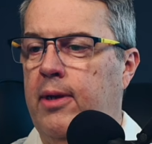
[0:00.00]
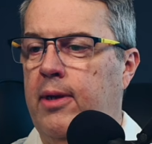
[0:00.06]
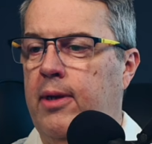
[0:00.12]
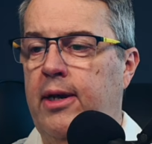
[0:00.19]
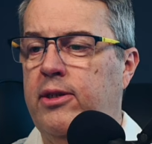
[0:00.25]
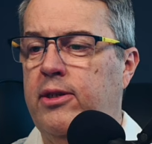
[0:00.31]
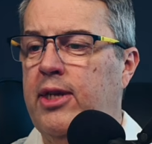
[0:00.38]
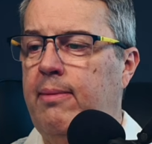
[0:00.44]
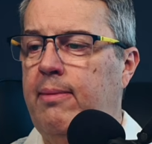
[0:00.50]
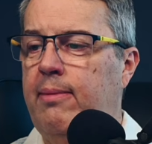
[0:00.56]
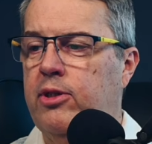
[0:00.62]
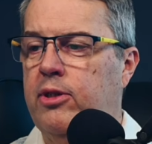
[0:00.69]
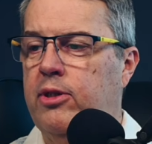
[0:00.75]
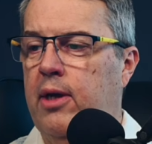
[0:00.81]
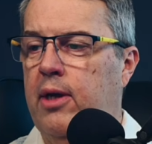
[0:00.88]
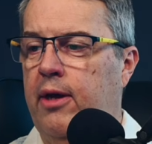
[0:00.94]
And the same as
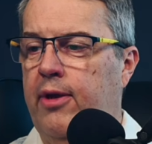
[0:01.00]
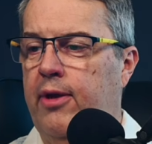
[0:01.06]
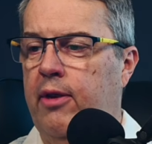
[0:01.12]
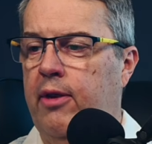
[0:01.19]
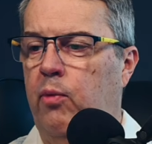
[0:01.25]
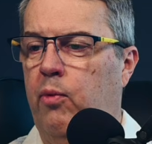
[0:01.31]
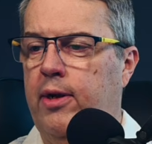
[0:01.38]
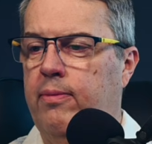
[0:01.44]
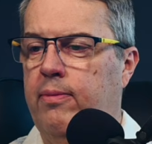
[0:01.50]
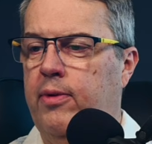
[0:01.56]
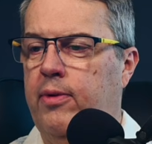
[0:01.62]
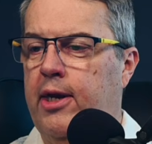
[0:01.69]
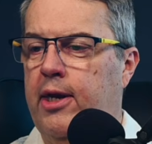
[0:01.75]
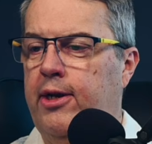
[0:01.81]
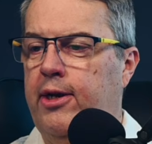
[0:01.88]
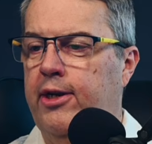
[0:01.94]
the other one, the
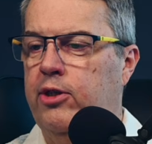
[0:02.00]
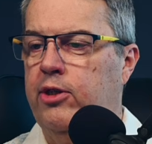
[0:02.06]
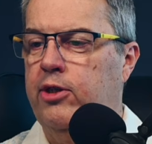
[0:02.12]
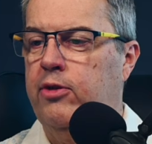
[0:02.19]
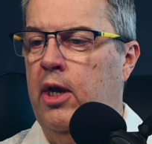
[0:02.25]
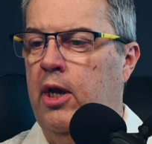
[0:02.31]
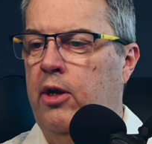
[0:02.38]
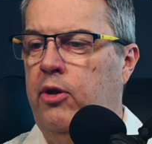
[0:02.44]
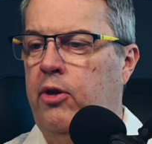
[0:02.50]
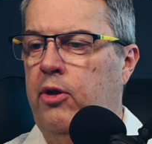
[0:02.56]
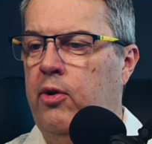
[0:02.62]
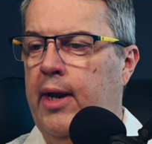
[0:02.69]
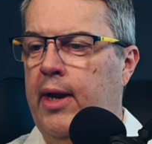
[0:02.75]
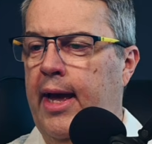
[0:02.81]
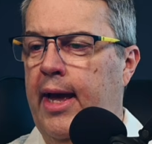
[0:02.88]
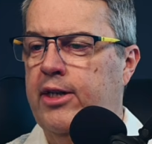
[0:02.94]
conditions, you
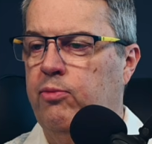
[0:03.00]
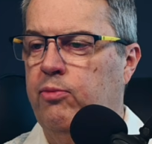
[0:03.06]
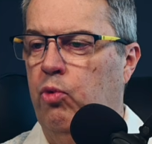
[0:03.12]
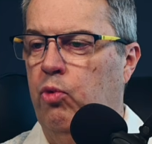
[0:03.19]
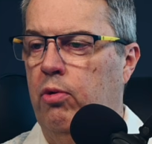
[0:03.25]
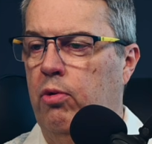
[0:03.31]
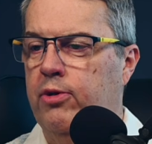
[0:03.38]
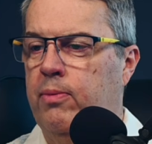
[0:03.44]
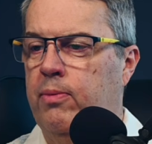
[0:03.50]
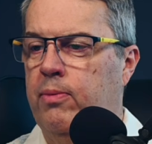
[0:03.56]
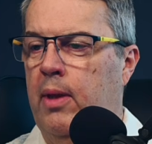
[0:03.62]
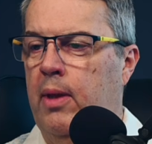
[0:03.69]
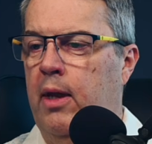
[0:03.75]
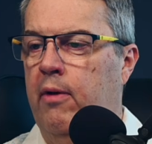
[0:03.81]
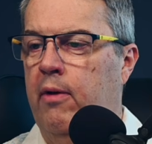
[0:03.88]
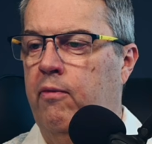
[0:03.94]
can add some rules
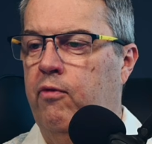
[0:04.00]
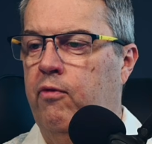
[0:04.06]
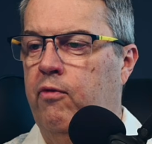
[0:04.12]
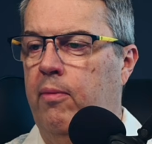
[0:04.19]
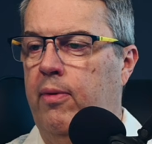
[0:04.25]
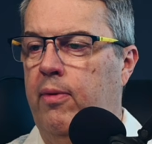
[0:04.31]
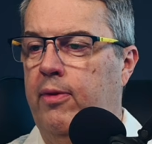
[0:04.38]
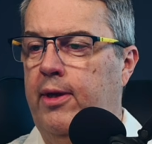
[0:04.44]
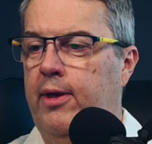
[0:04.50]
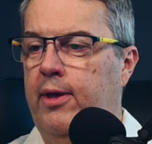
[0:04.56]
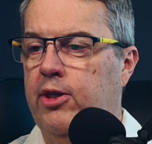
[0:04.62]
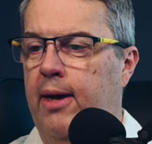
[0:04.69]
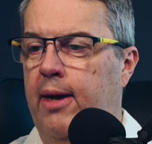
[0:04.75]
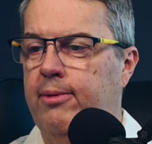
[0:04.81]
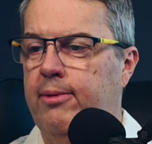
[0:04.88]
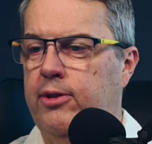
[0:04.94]
from these
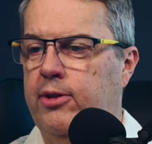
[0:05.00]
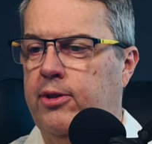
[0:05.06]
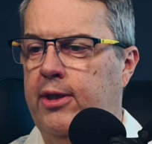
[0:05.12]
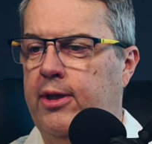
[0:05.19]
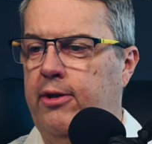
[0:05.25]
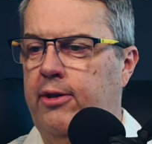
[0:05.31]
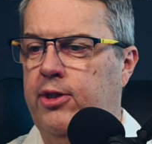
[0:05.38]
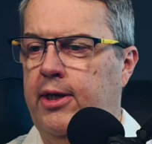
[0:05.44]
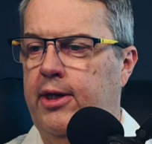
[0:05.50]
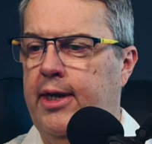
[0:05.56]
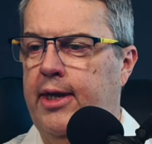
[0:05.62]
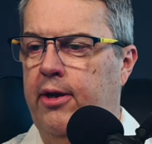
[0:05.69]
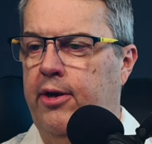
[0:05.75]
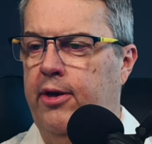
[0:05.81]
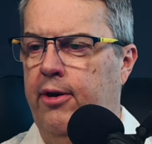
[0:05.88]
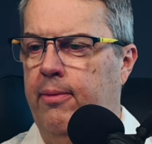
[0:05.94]
options that you see
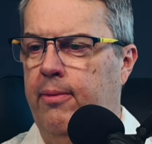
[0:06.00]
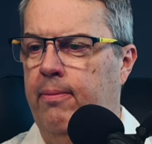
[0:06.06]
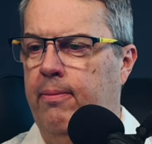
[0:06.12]
down here.